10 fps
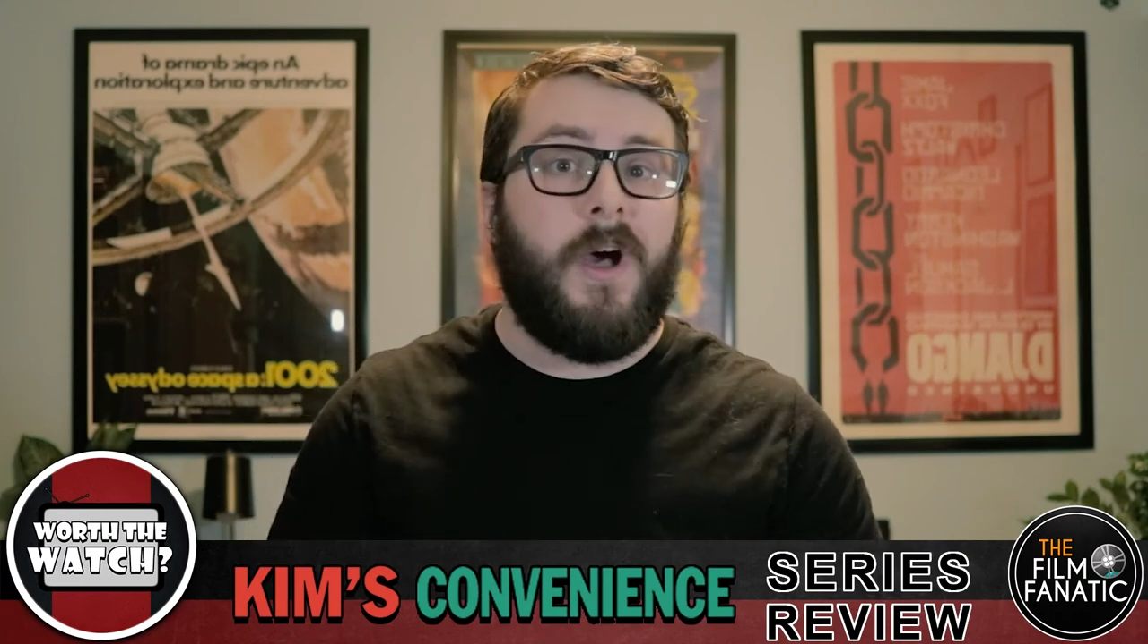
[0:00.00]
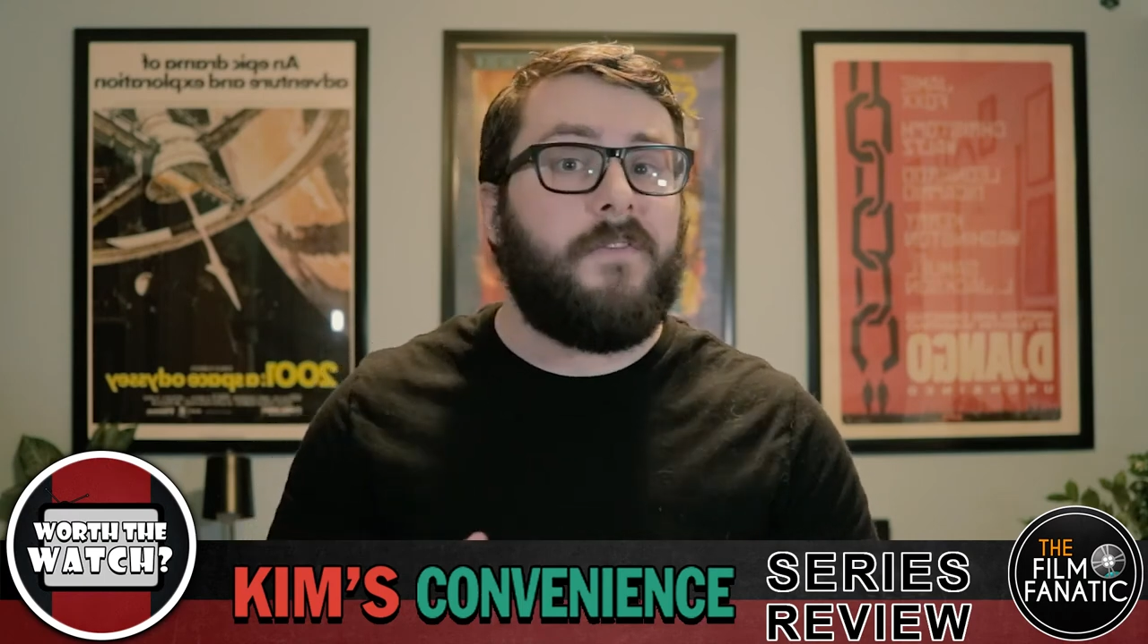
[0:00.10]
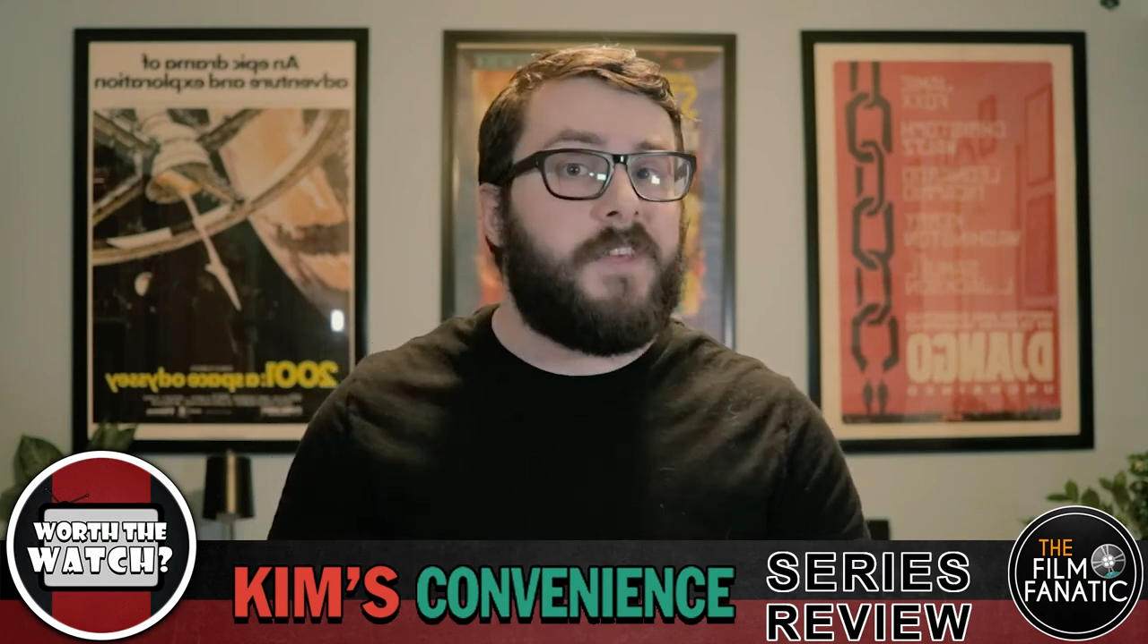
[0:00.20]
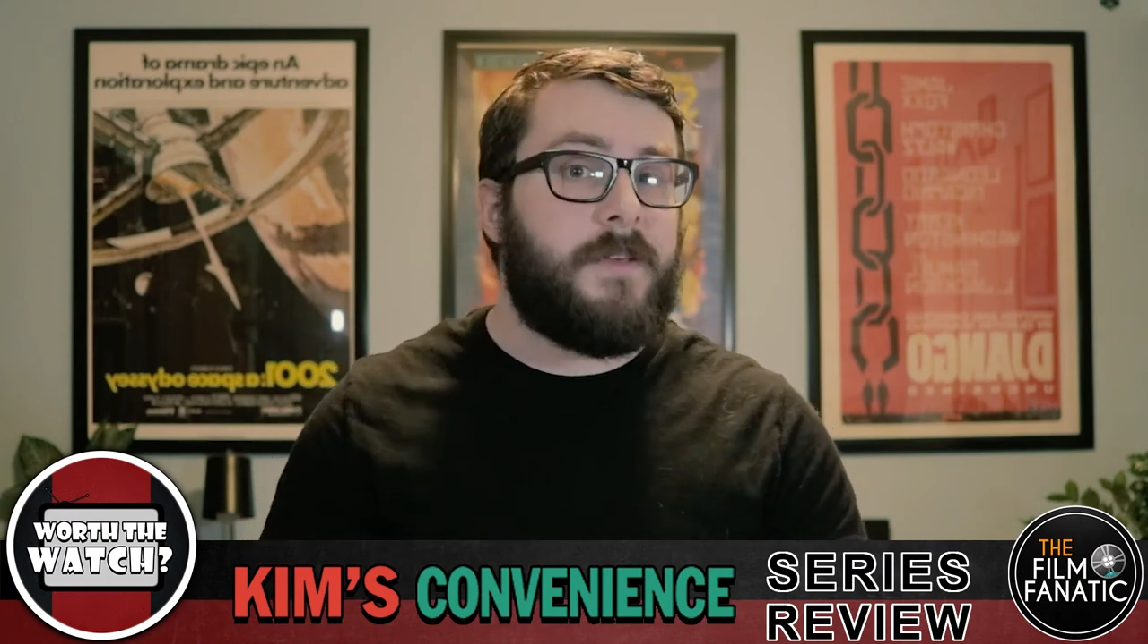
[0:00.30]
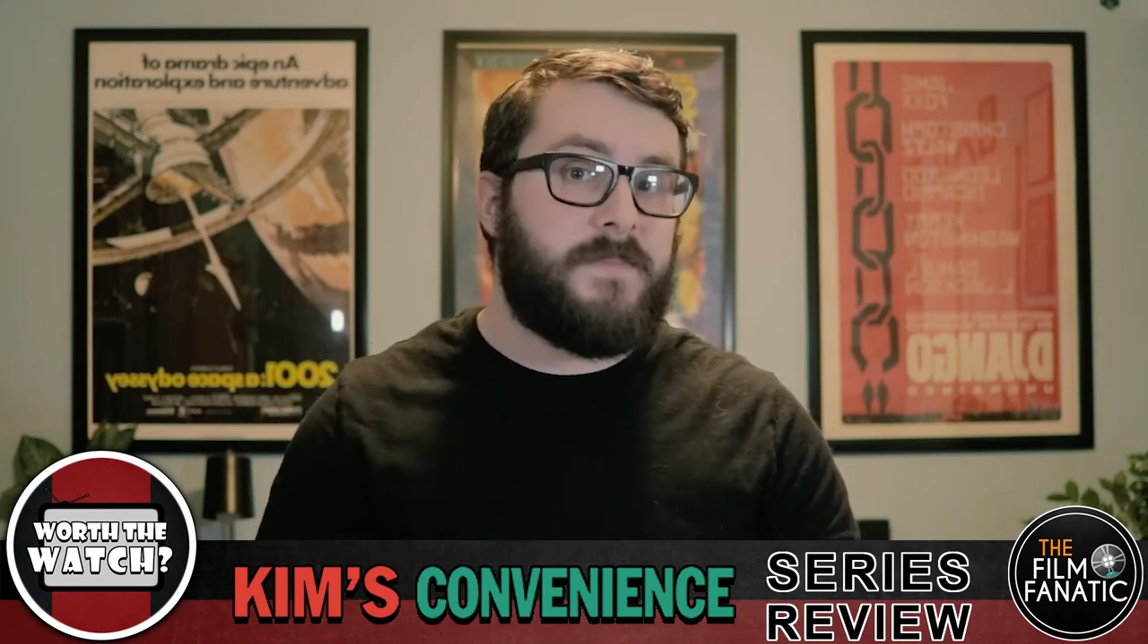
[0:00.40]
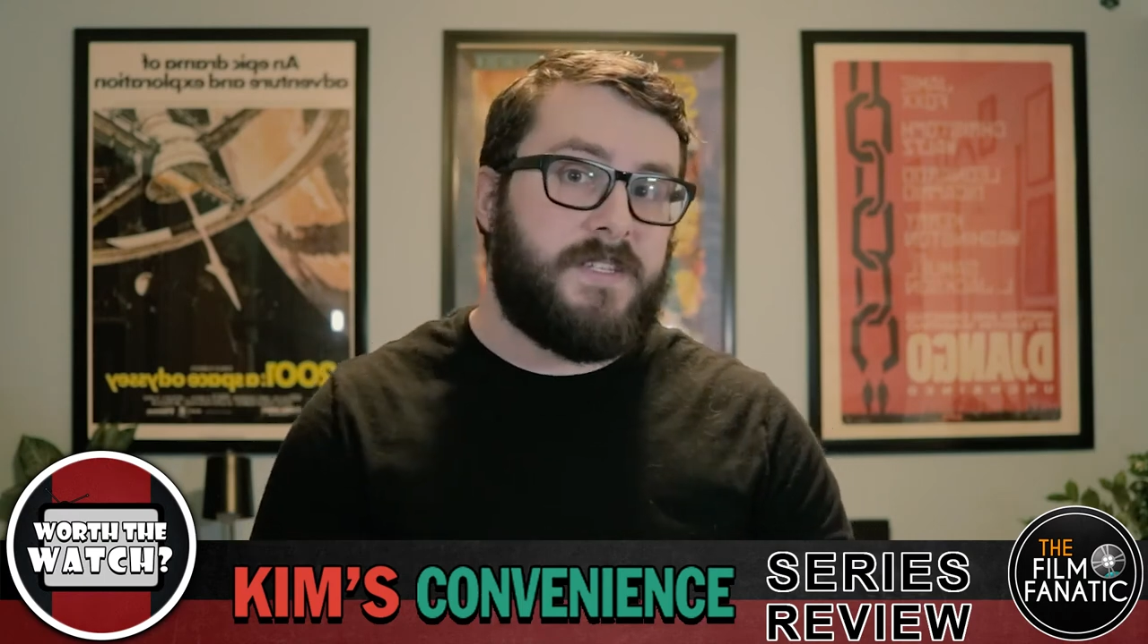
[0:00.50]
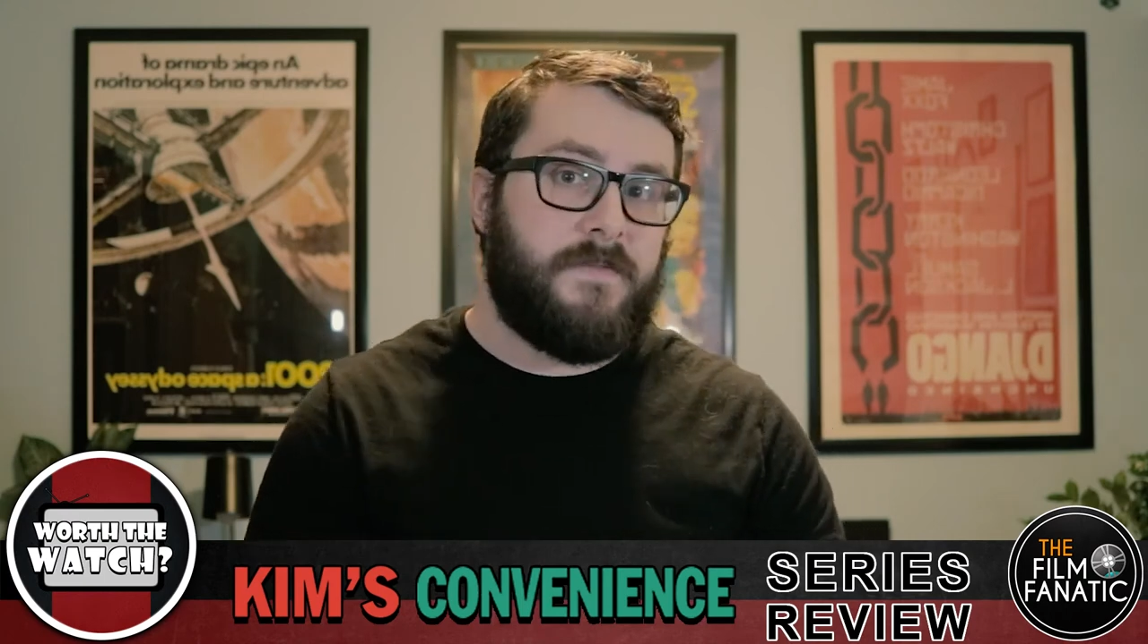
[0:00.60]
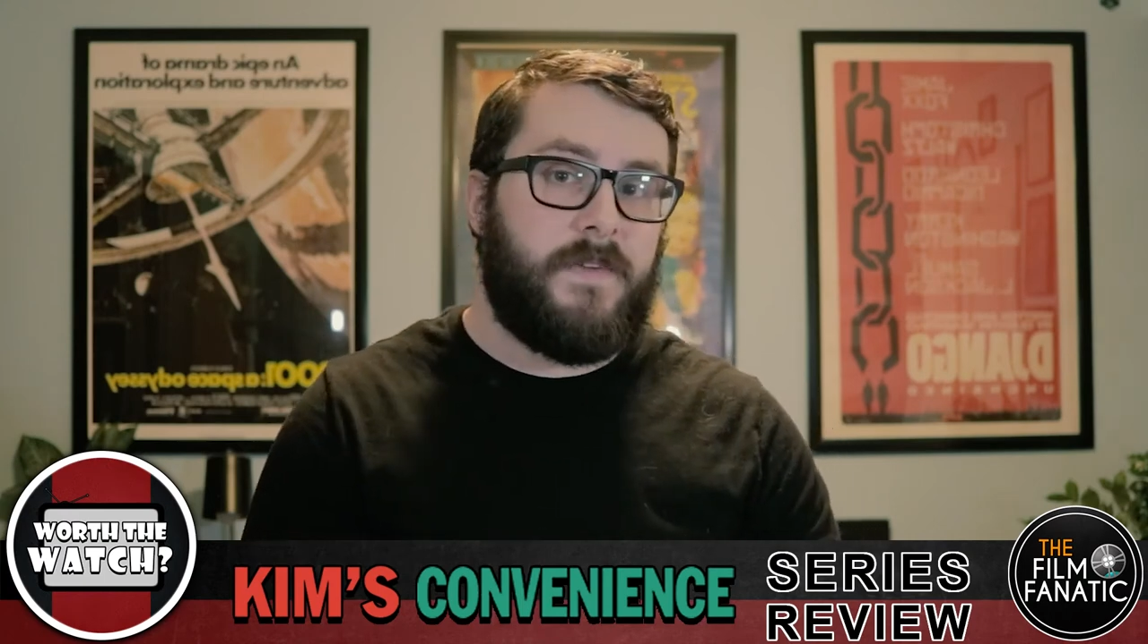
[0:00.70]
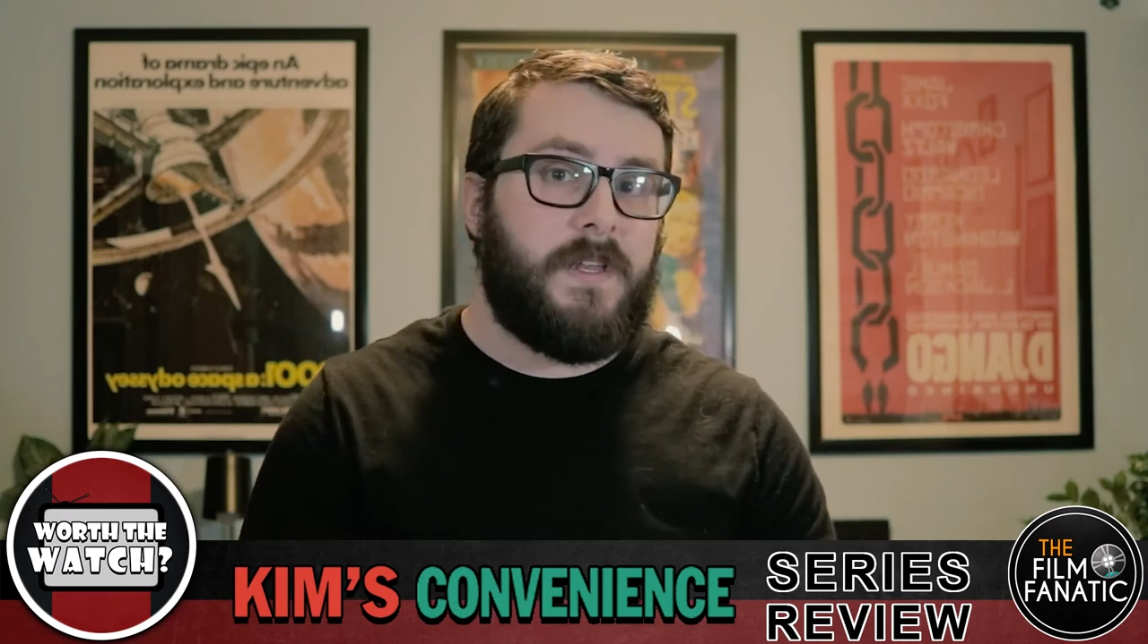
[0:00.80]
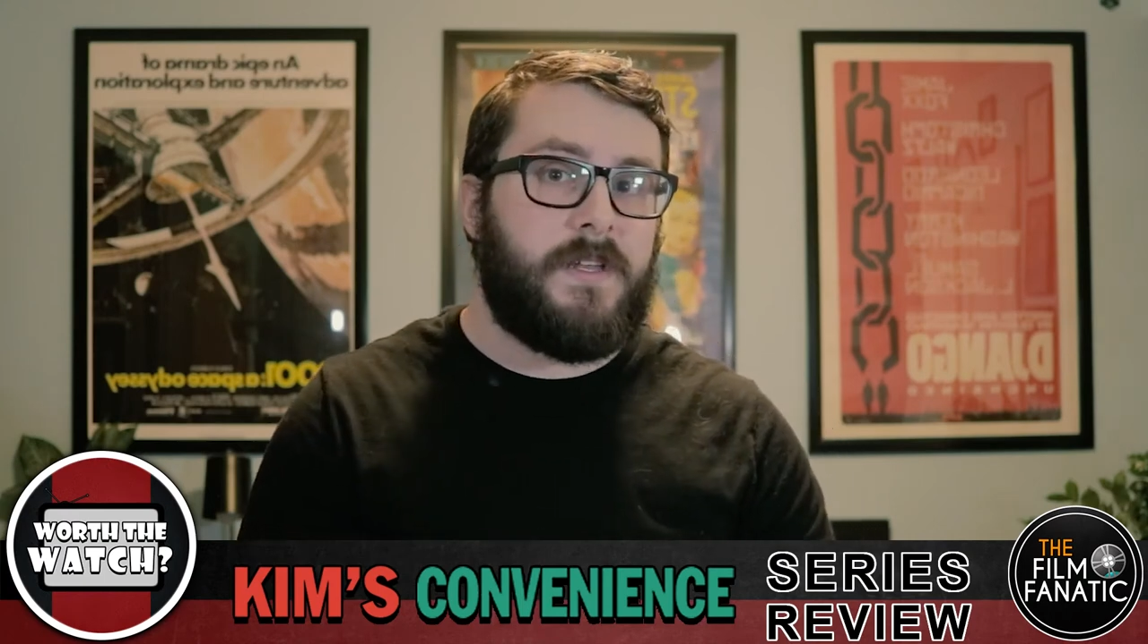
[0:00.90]
of Kim's
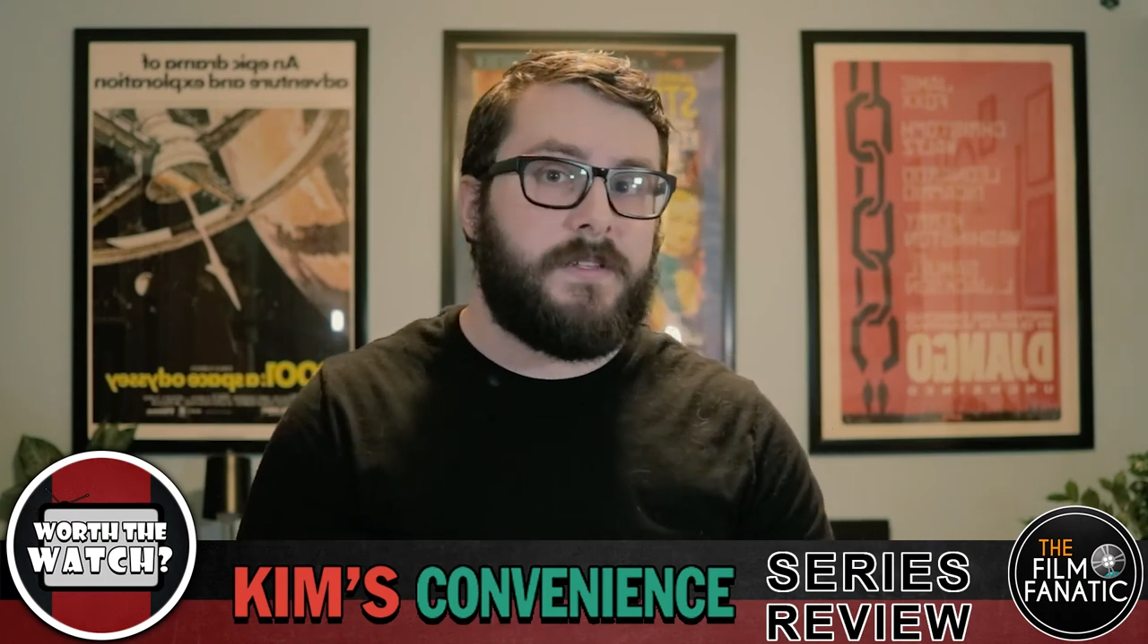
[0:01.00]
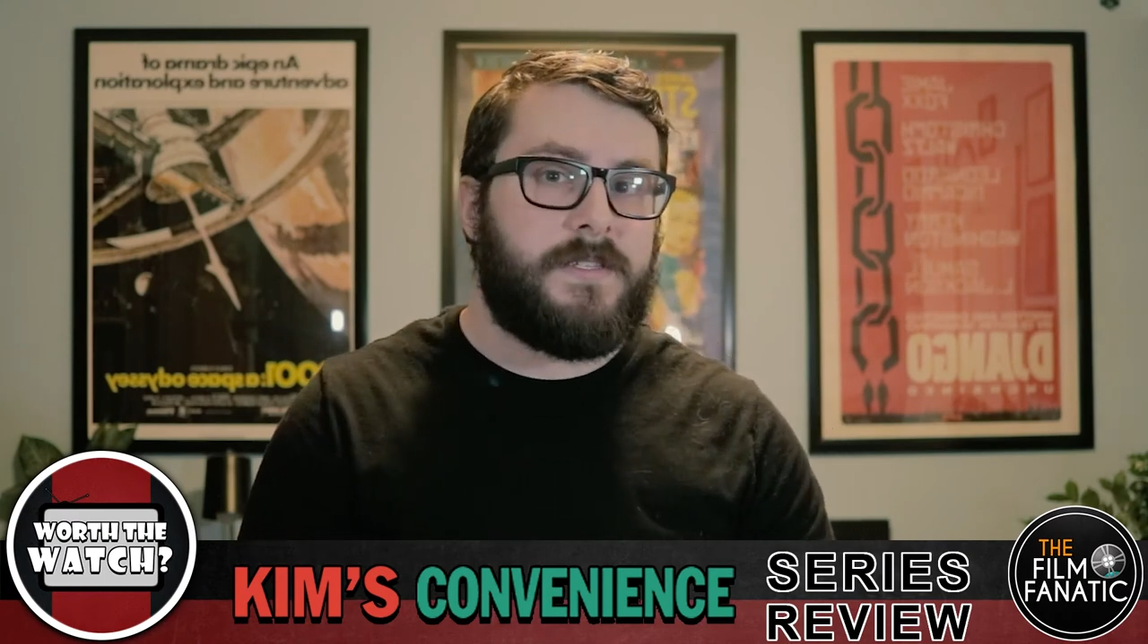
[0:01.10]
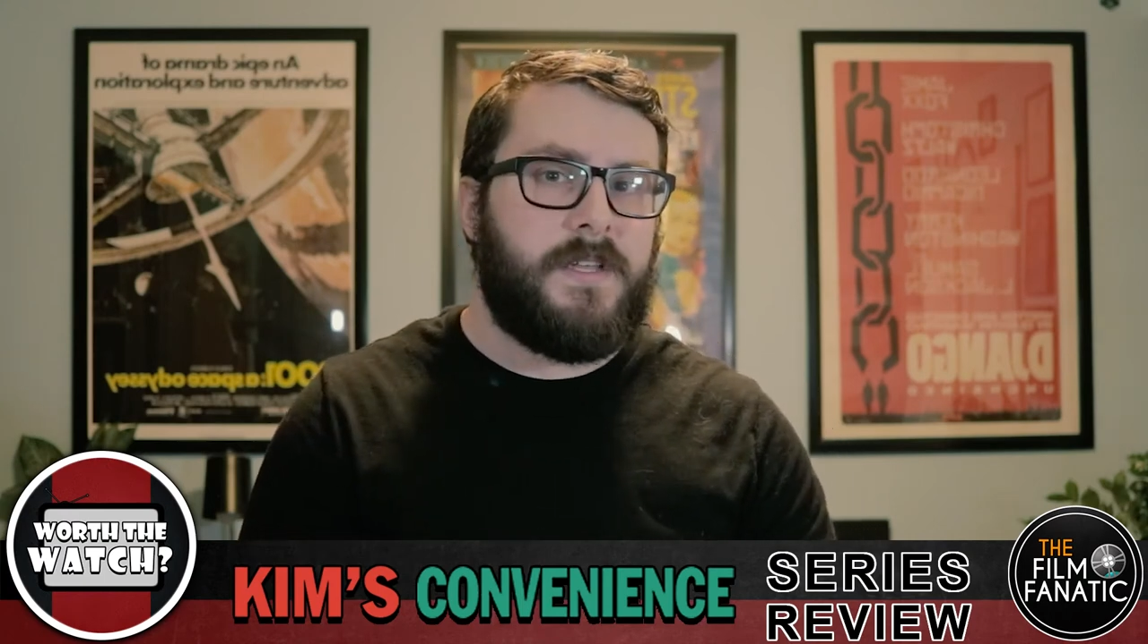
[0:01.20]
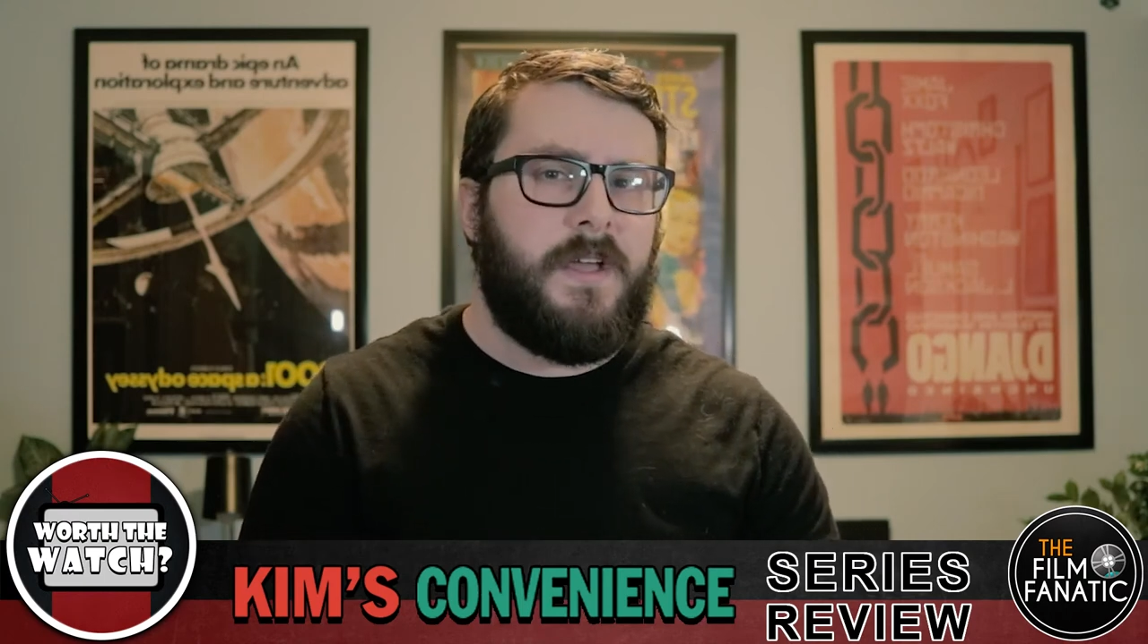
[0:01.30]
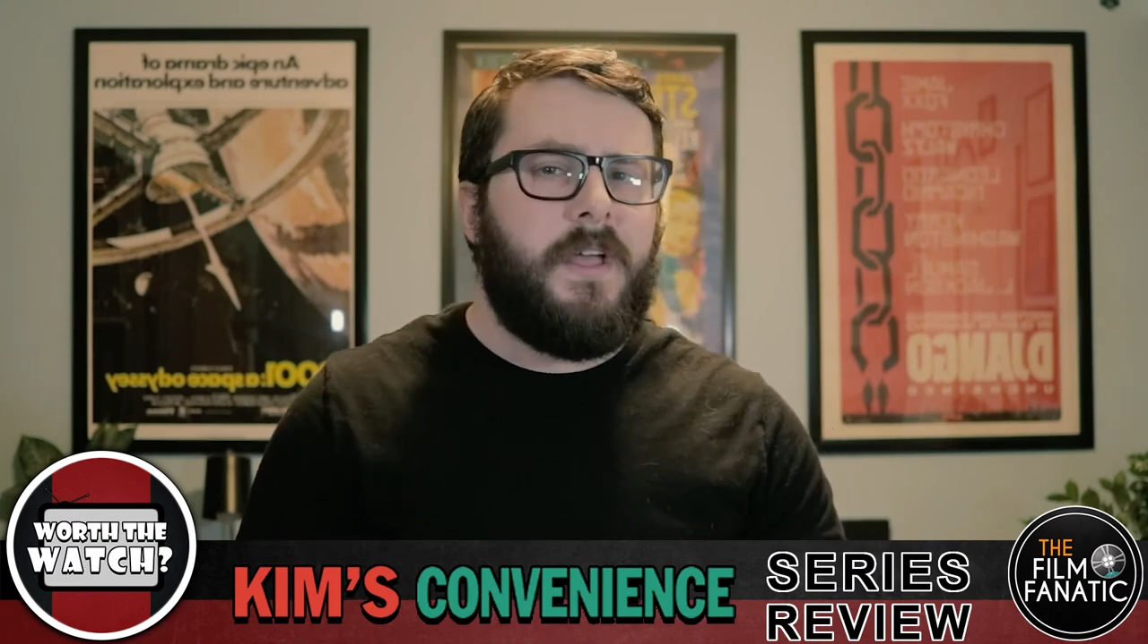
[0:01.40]
Convenience.